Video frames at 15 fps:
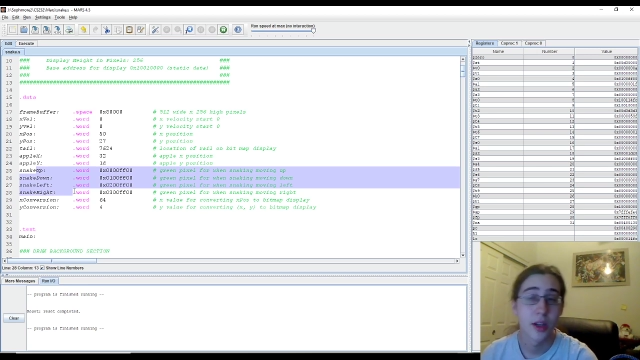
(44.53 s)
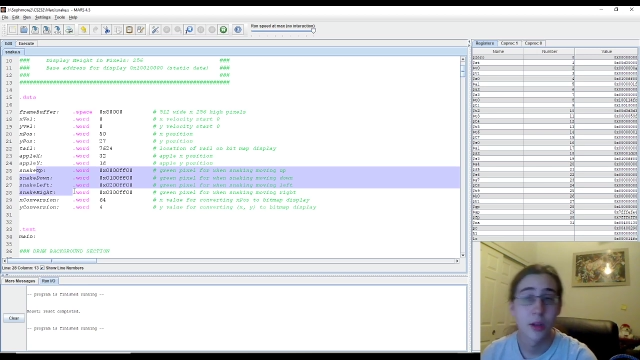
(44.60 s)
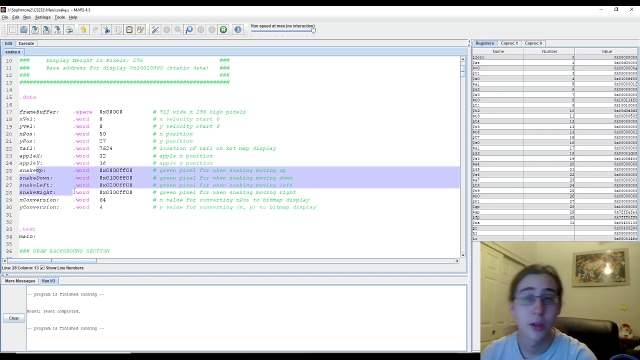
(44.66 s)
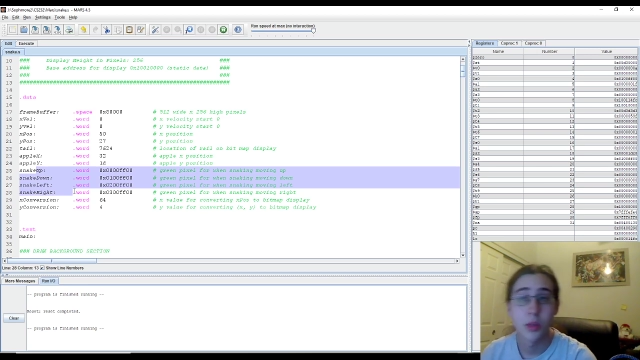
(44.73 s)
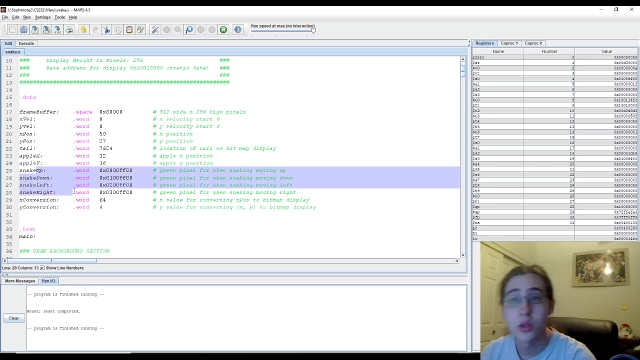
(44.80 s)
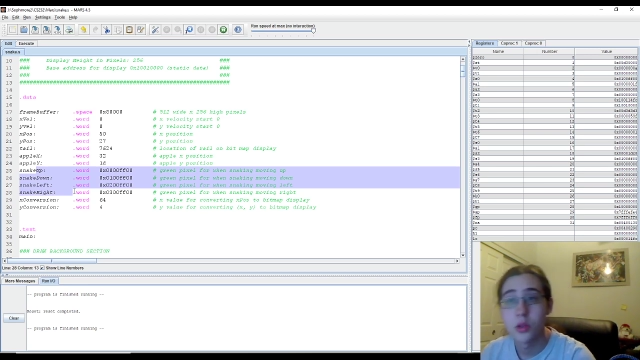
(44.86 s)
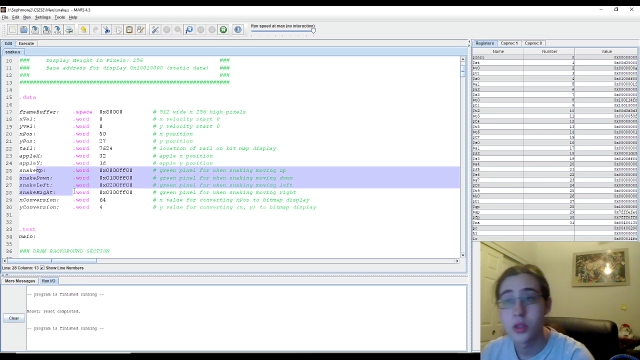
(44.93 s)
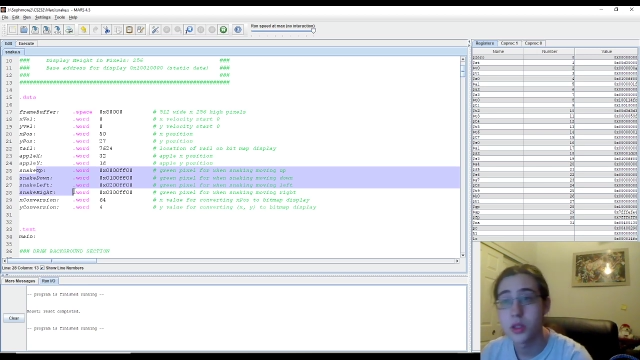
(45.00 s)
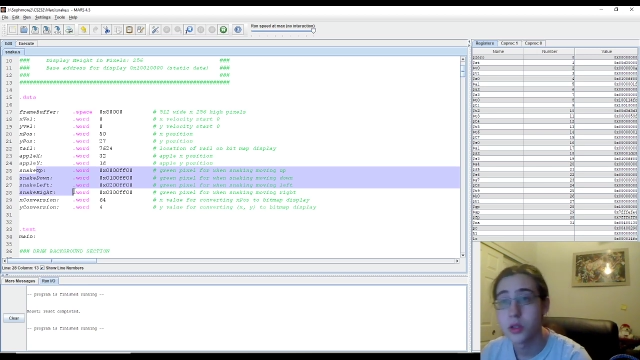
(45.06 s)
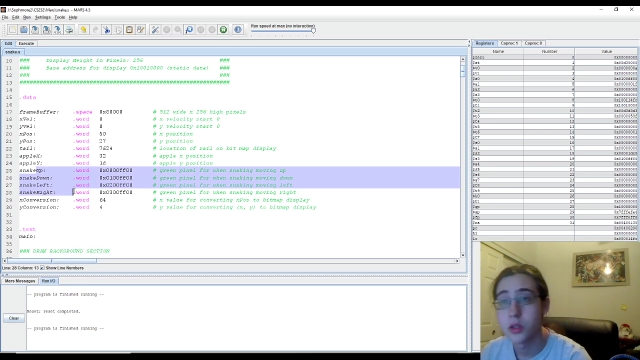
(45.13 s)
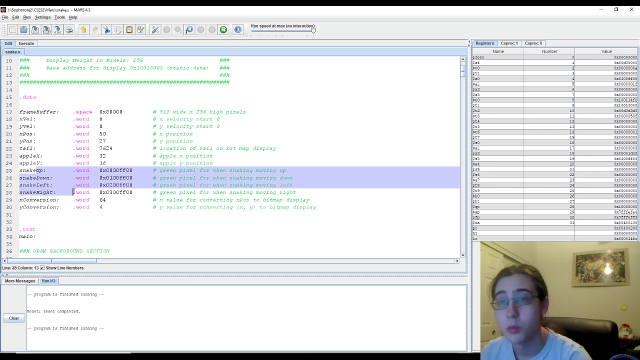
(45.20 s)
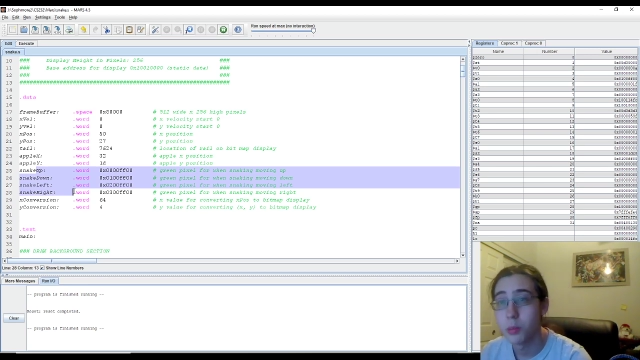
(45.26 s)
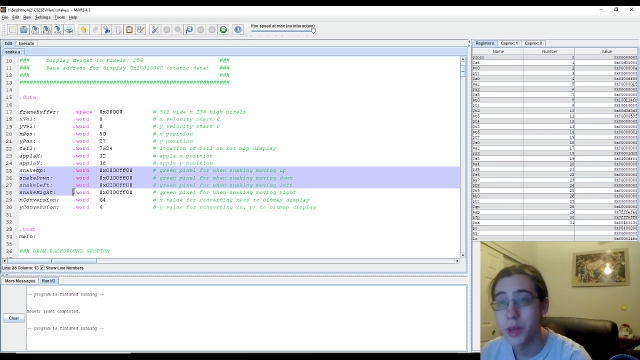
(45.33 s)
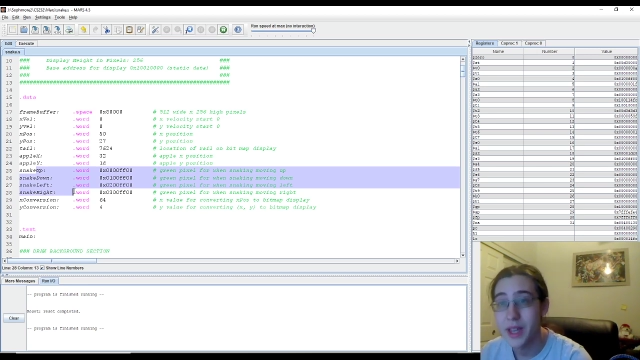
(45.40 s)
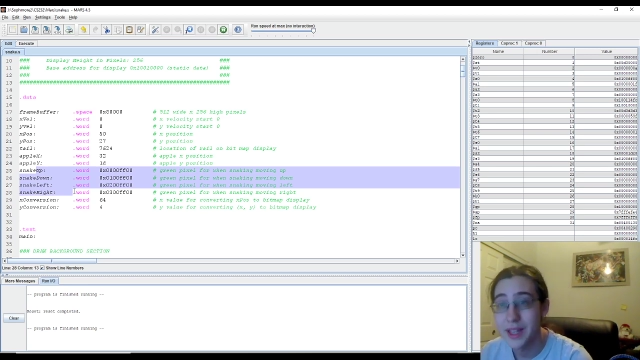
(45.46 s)
going to be used
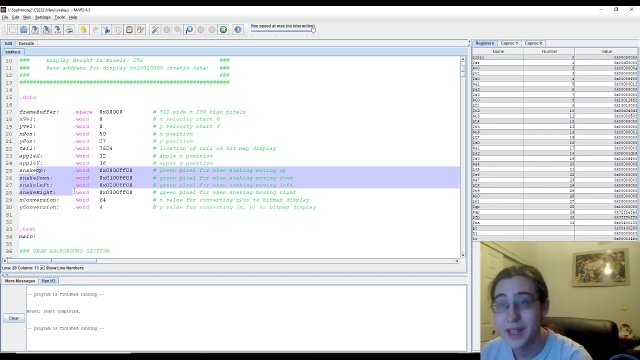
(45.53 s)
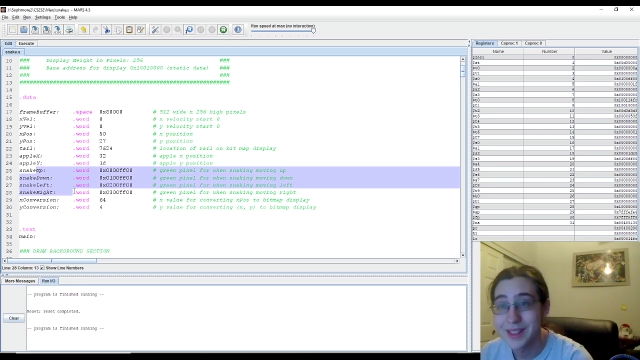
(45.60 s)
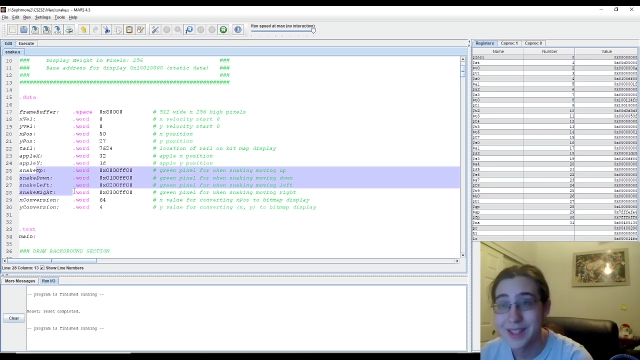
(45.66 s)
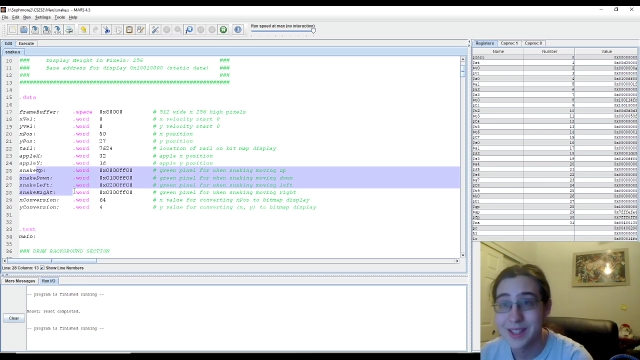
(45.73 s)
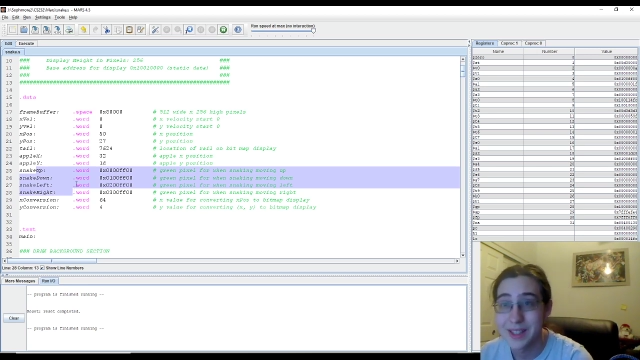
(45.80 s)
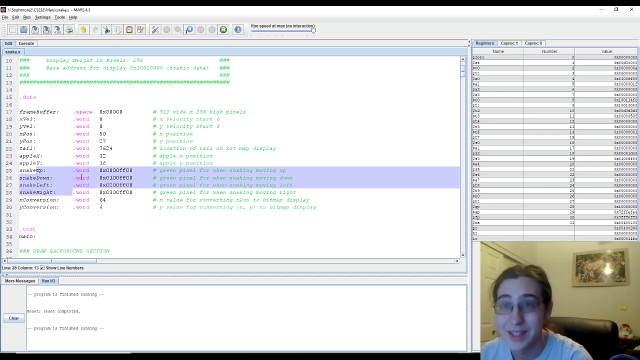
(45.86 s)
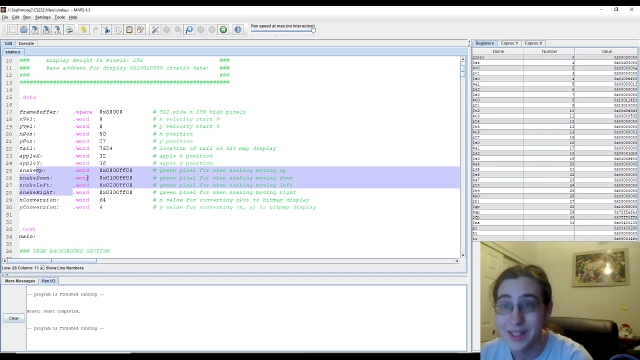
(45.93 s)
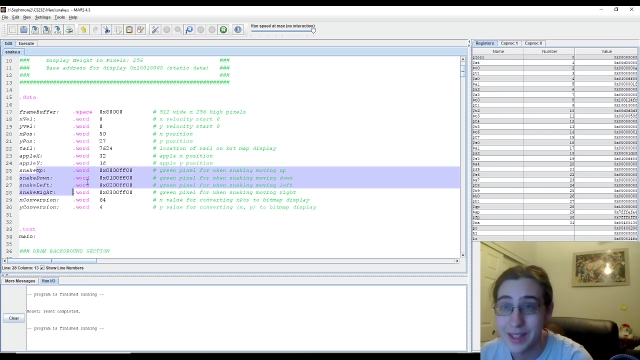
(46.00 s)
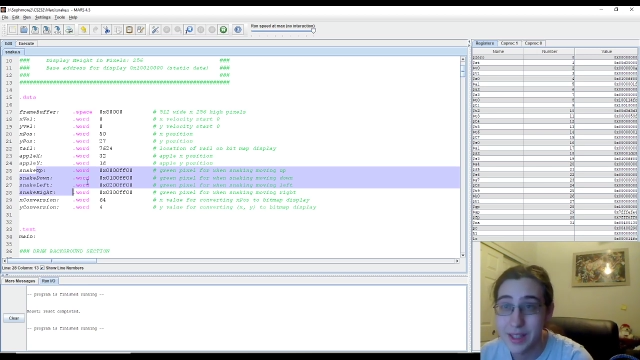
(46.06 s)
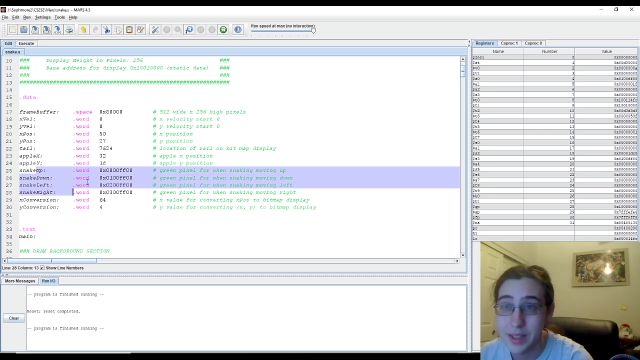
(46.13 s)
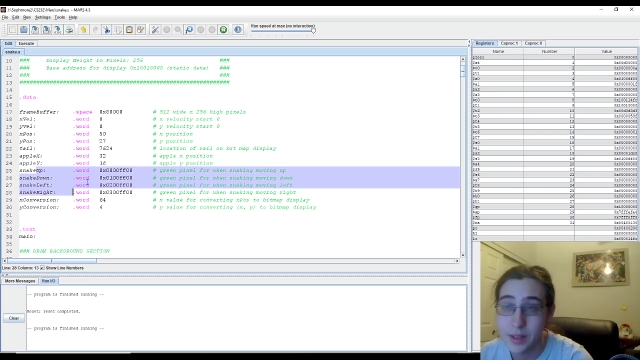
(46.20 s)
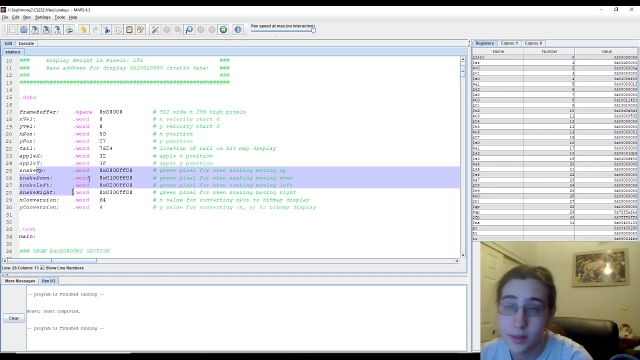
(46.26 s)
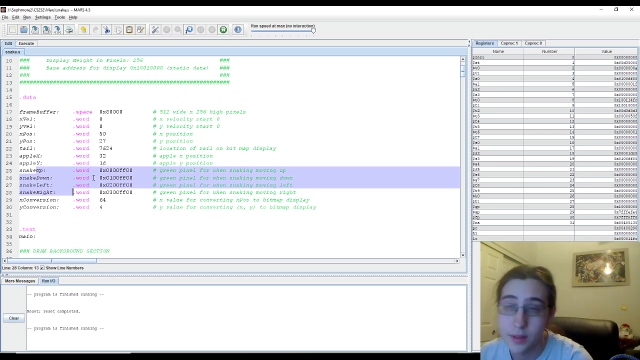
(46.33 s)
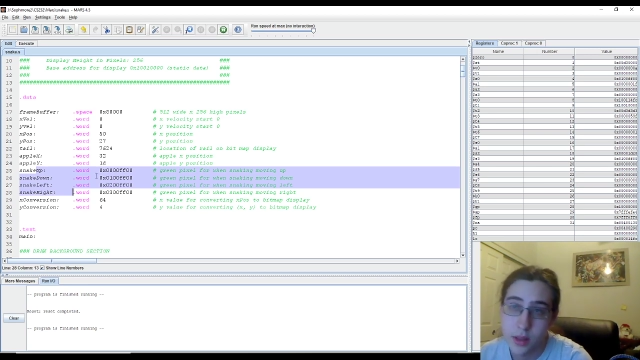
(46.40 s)
to paint the snake.